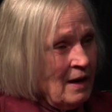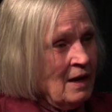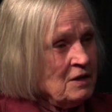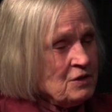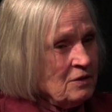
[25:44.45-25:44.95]

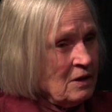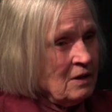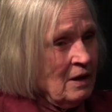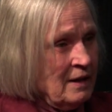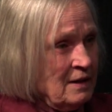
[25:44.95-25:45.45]
and to the
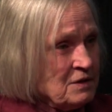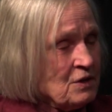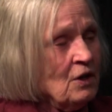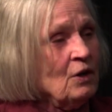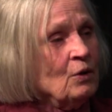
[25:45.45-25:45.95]

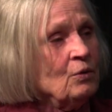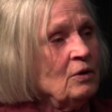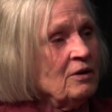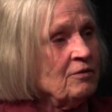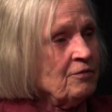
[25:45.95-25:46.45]
clients who
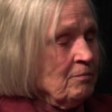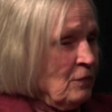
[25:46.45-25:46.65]
have